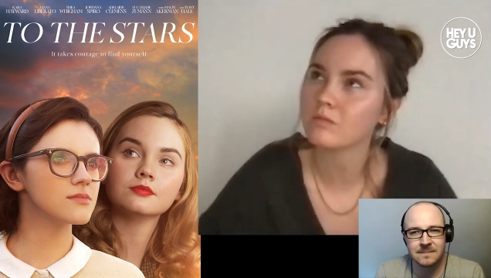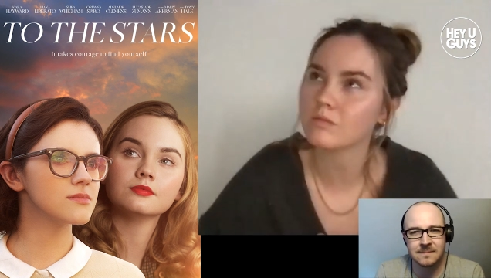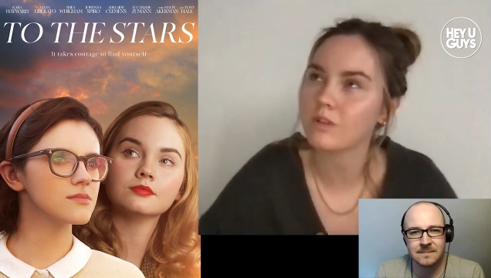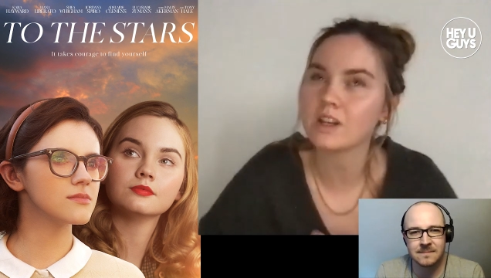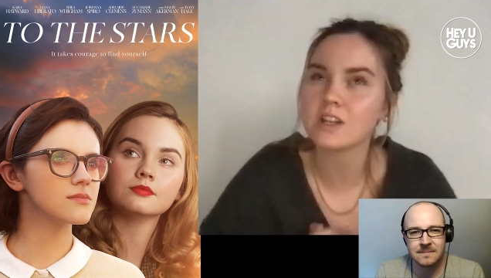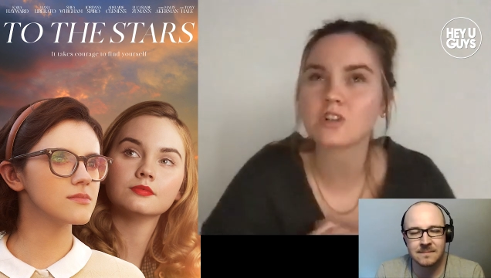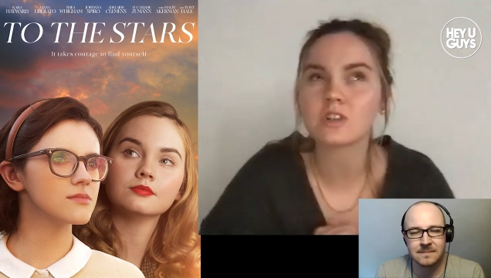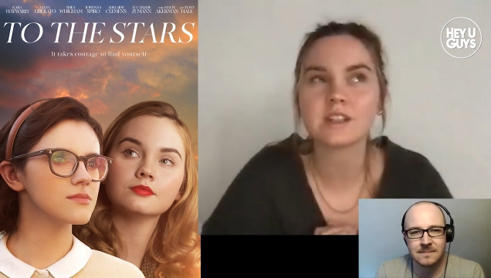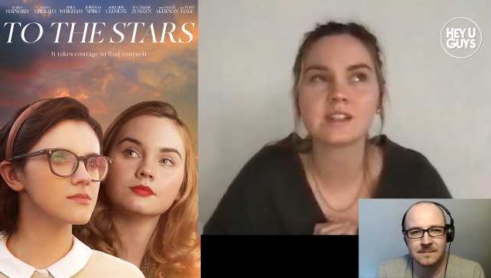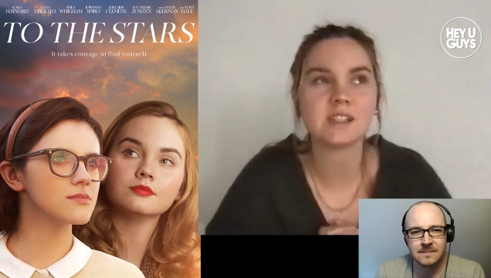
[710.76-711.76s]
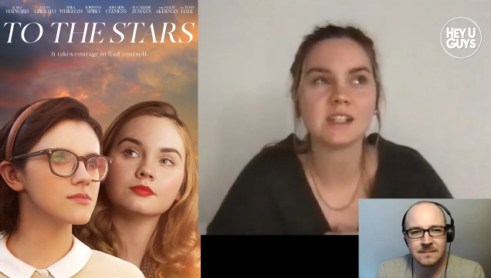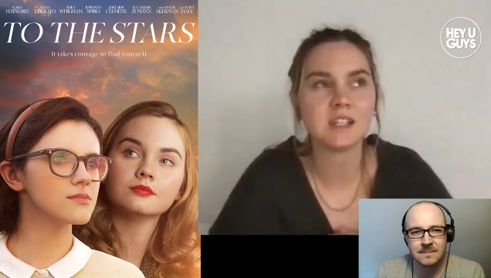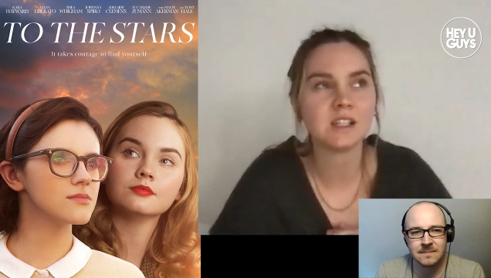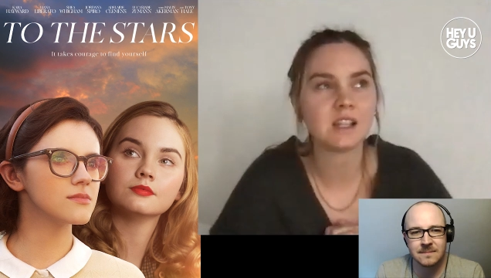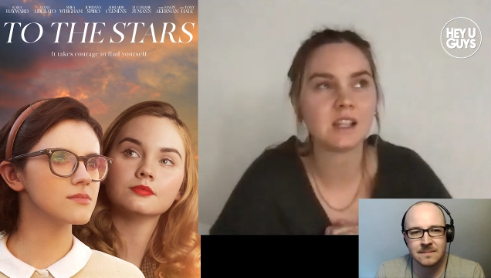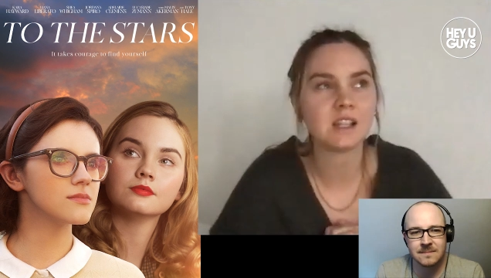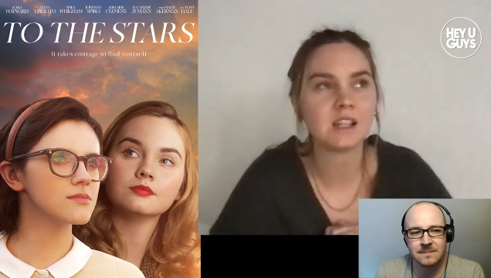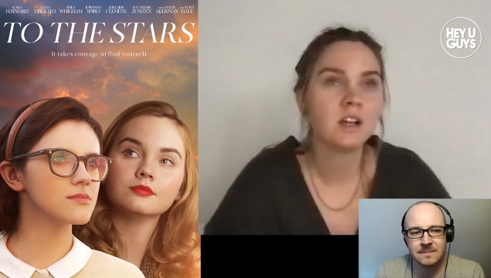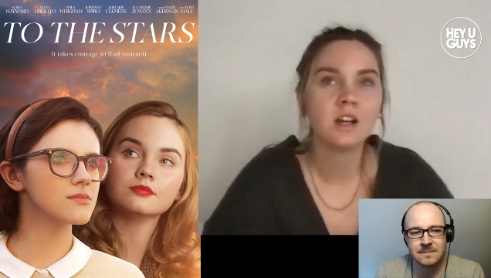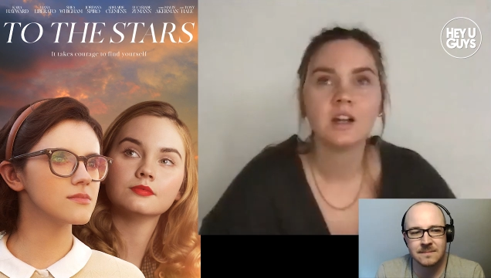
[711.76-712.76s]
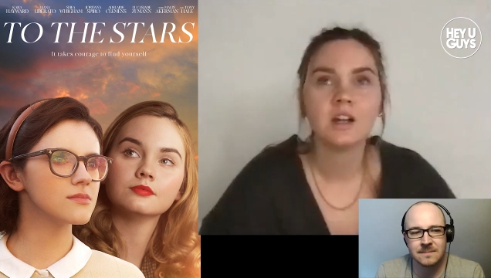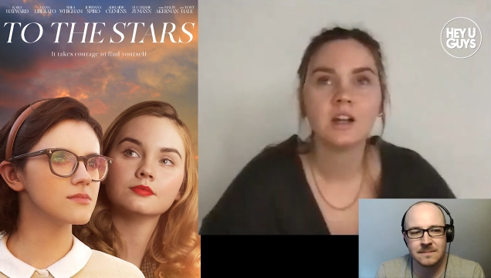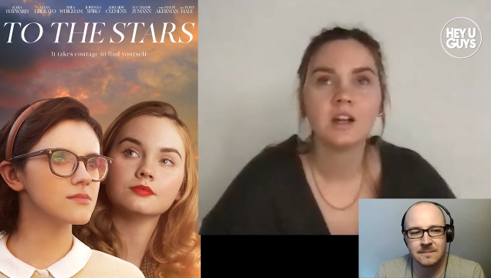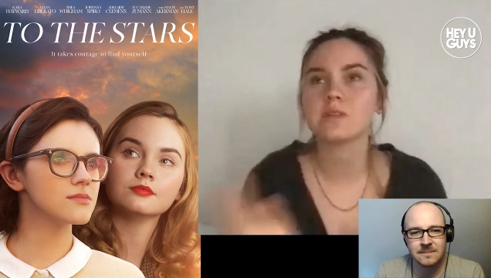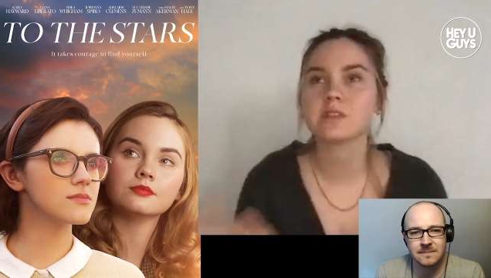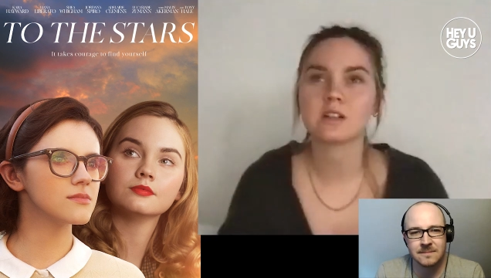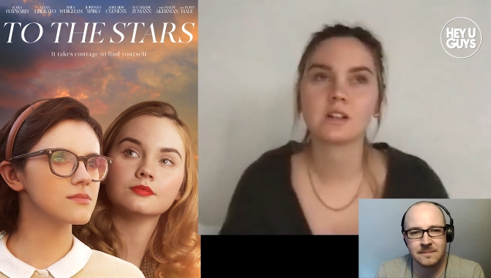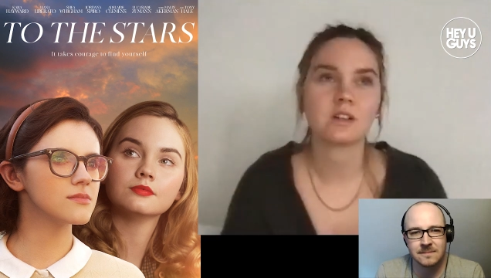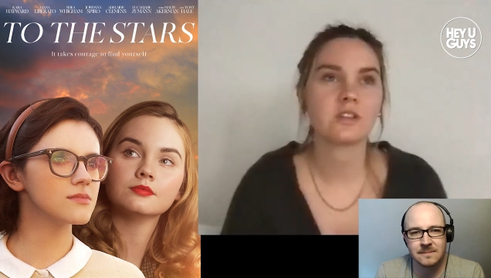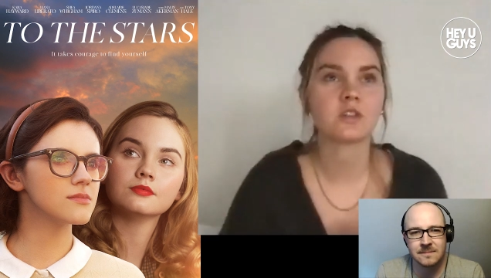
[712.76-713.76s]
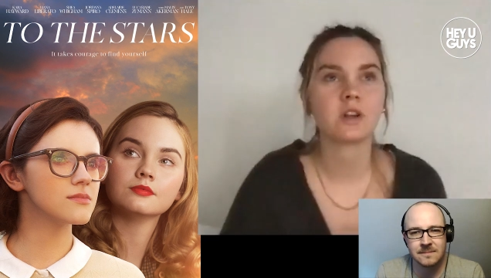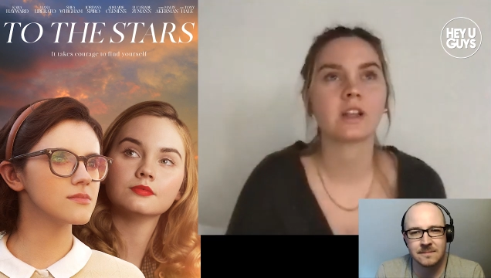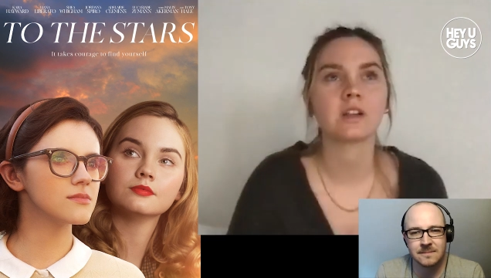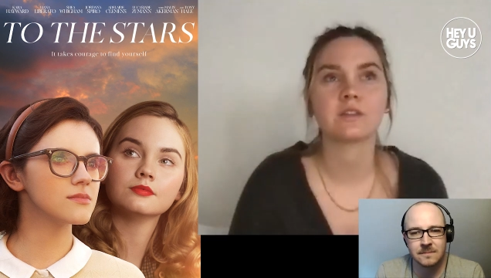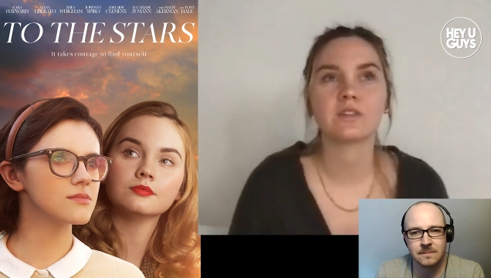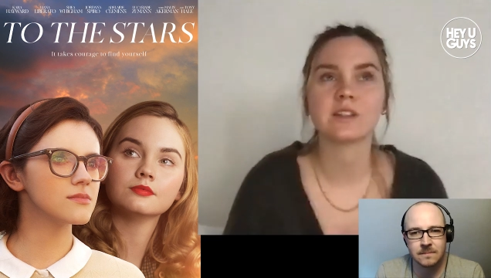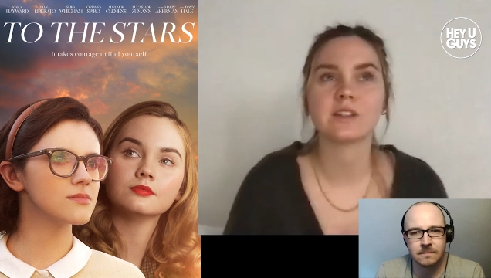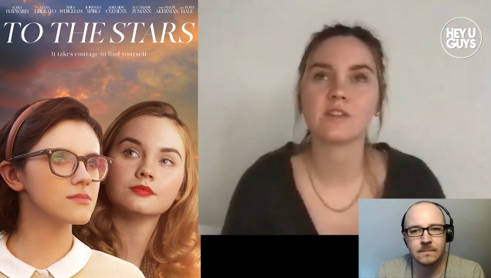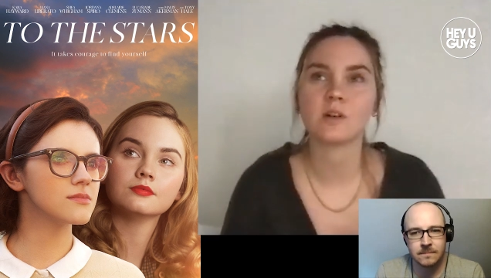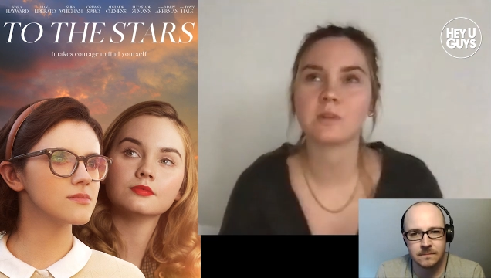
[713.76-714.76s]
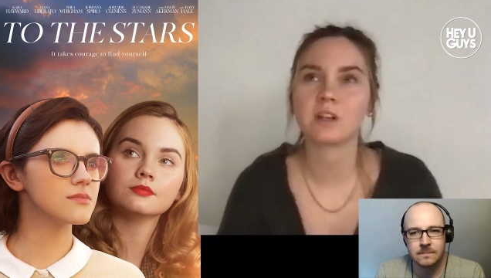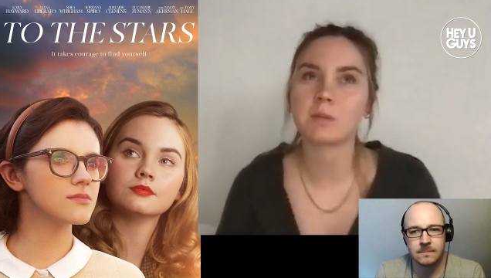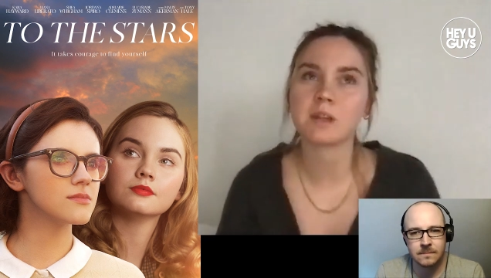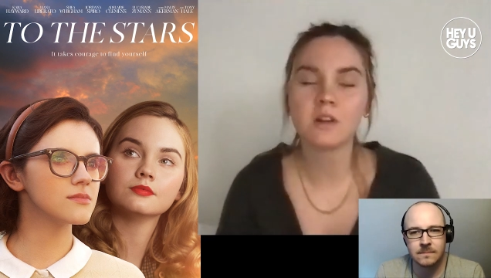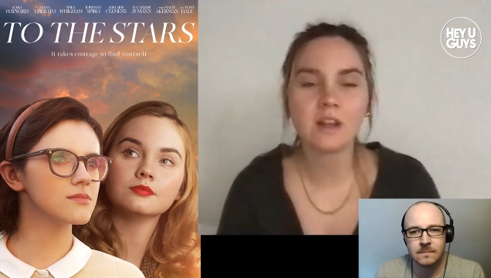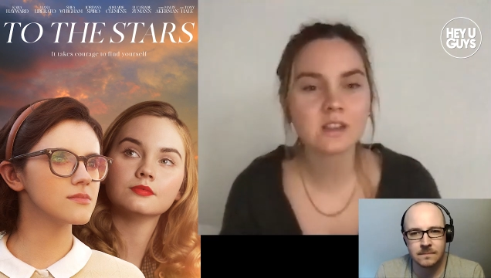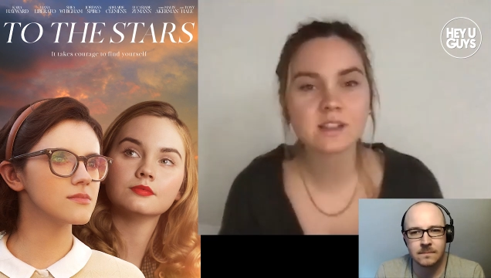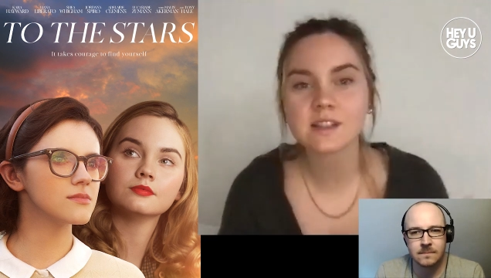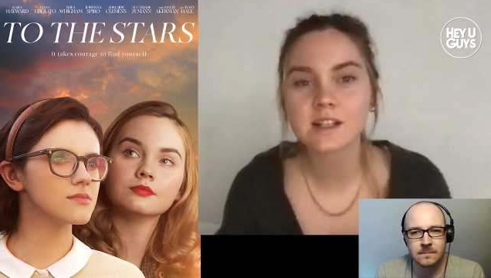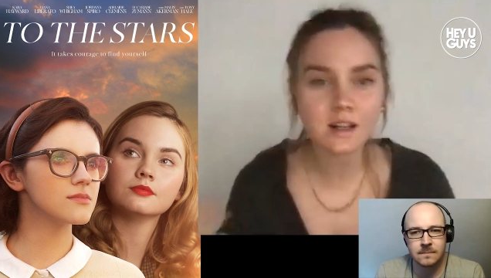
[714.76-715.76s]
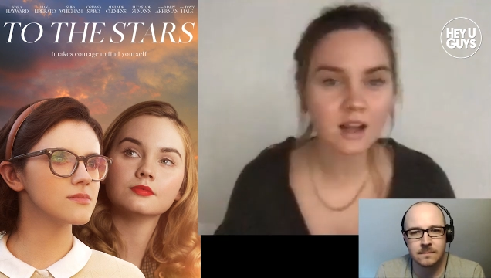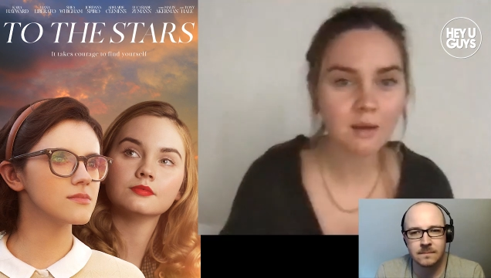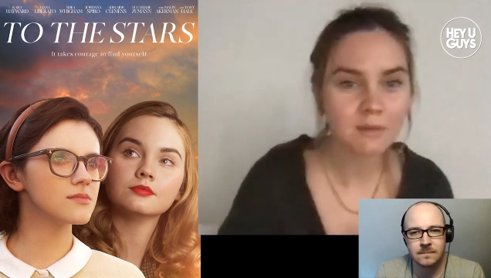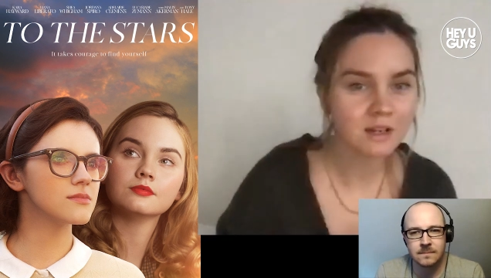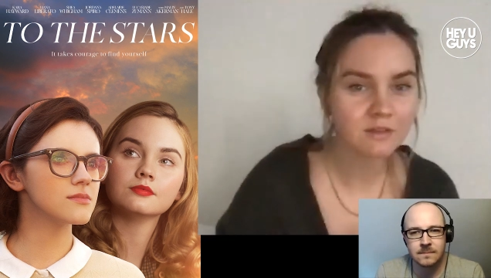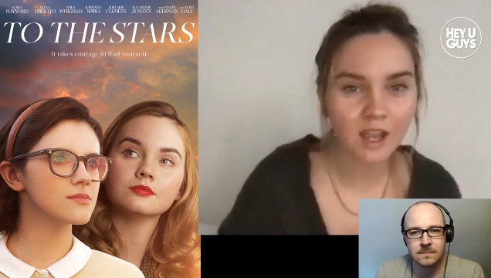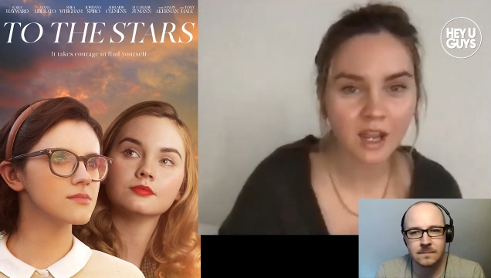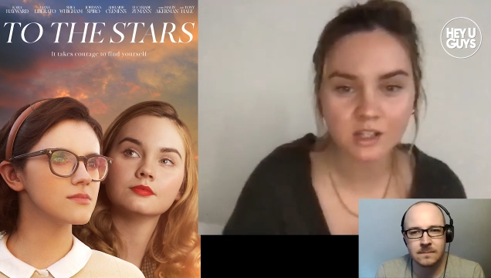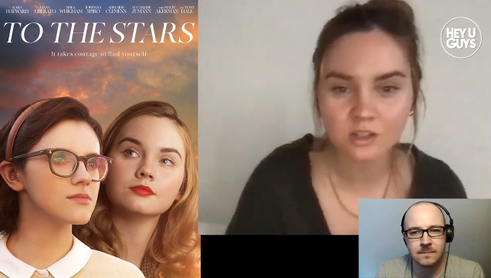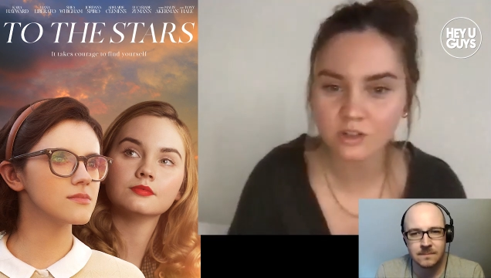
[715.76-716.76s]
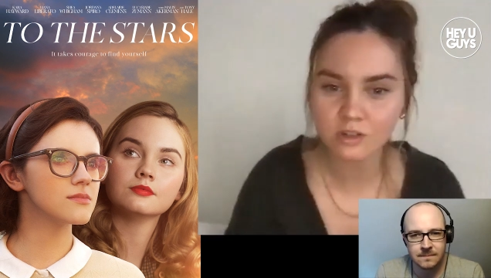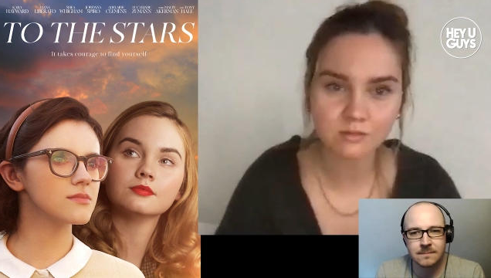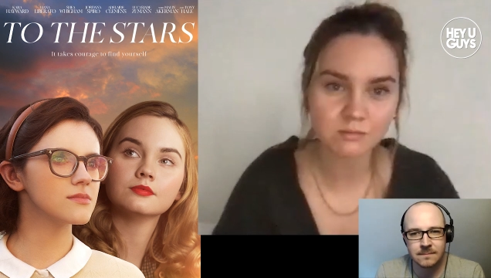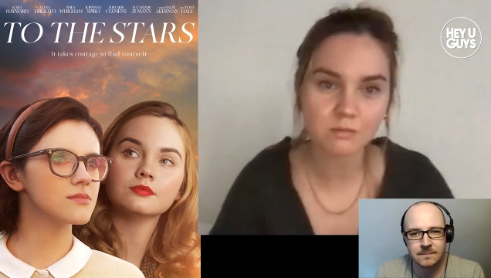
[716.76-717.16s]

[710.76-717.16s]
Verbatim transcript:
Speaker 1: initially see like the poster the trailer for this film they're going to be like oh yeah this is like a coming of age